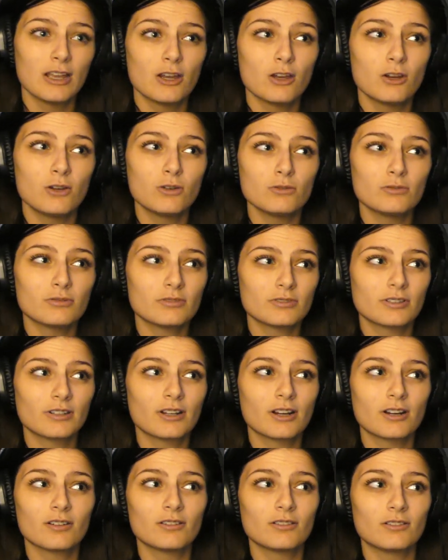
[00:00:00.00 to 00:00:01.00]
who's the
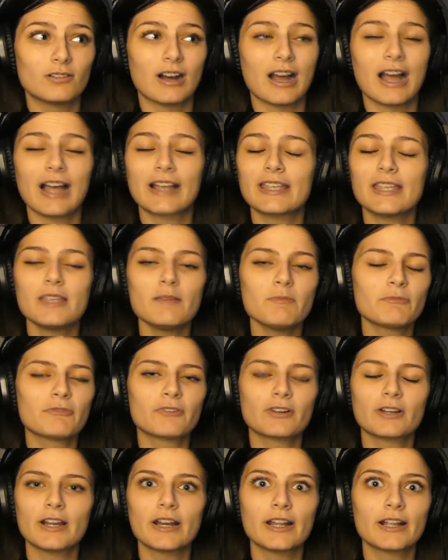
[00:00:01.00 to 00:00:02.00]
girl? I keep
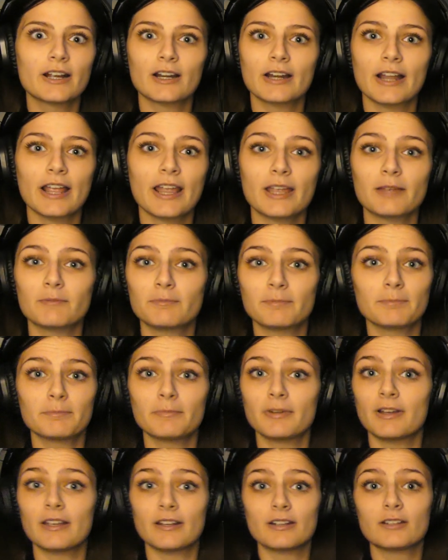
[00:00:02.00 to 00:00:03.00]
forgetting her name,
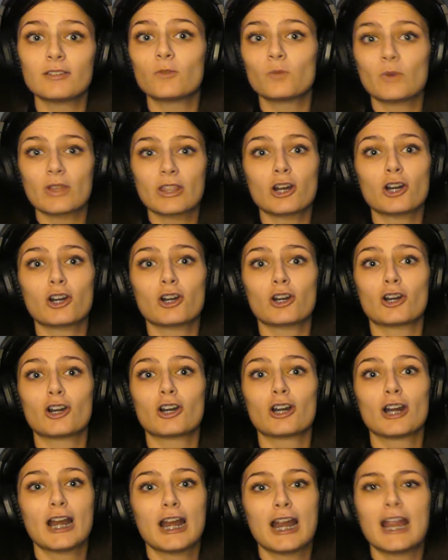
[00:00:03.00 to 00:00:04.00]
but with
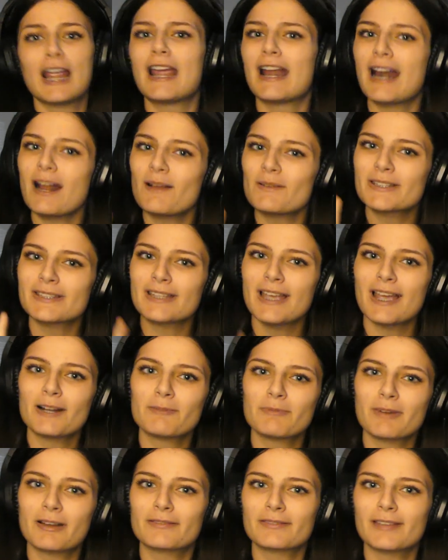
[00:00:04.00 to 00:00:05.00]
her. And I was sad
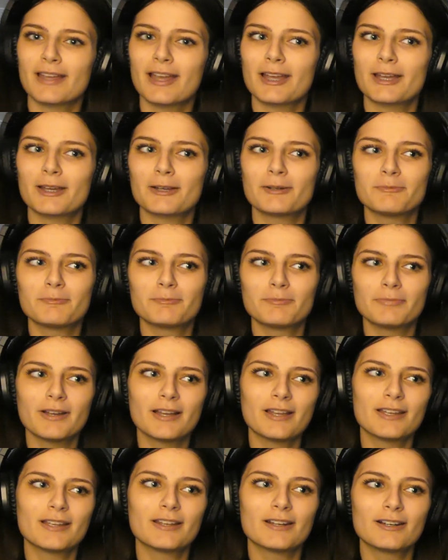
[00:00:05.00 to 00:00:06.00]
about that,
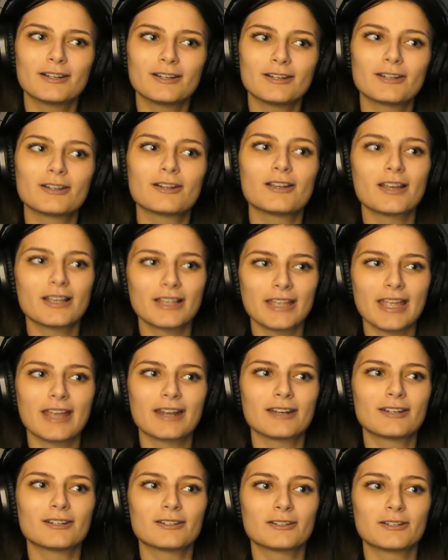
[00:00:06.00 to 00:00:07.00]
but
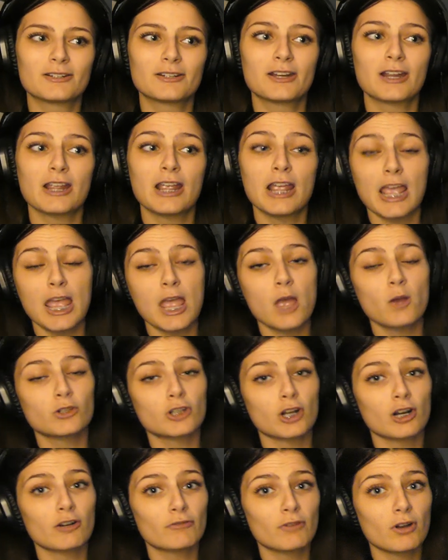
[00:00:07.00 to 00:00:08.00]
again, it
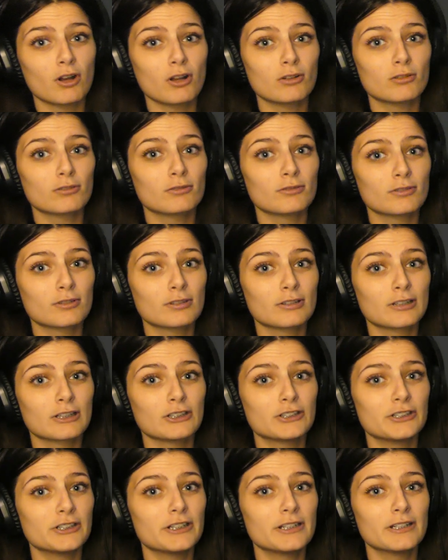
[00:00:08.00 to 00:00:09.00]
was her fault
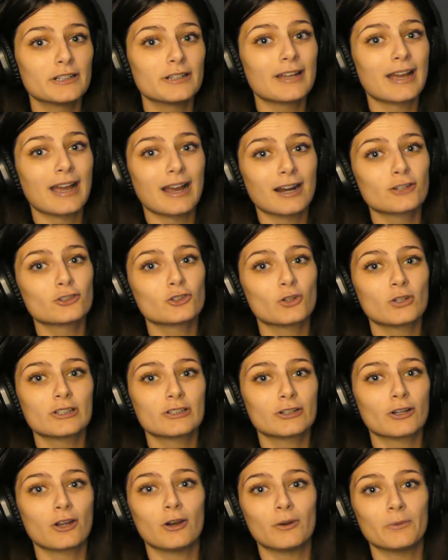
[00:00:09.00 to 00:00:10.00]
because she had a choice
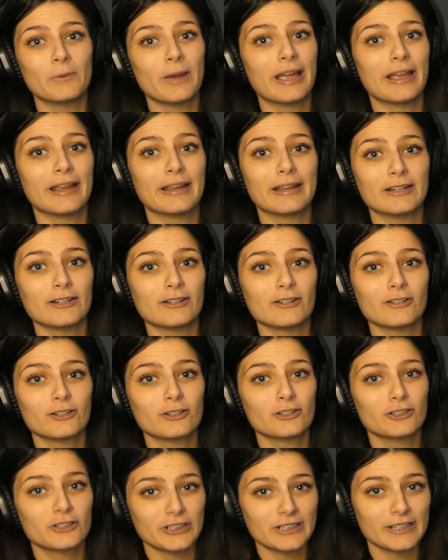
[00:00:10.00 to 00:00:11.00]
to go away and
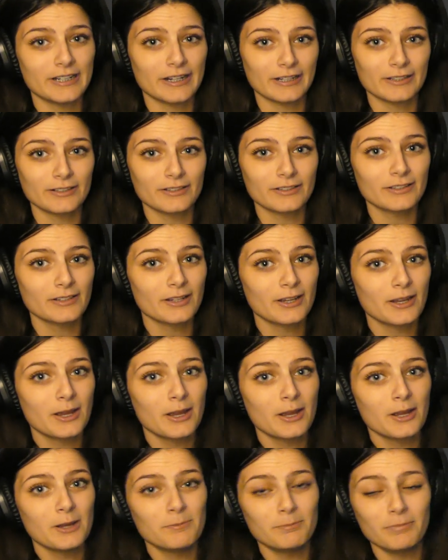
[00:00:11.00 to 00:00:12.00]
she didn't.
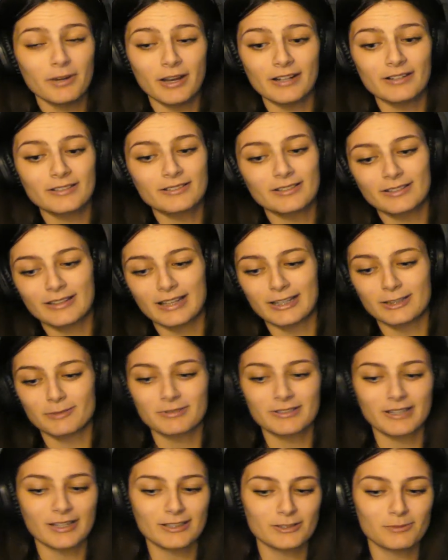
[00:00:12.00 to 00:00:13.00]
But that's
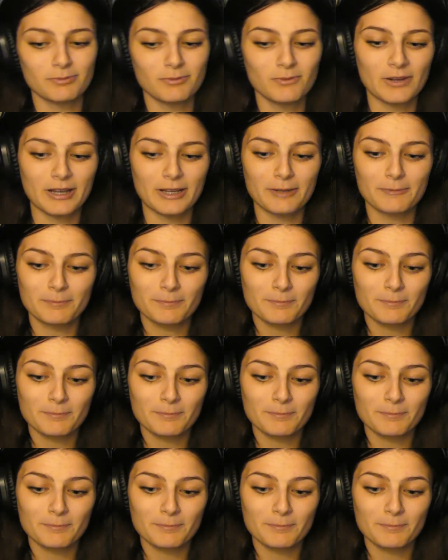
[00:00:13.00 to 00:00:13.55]
besides the point.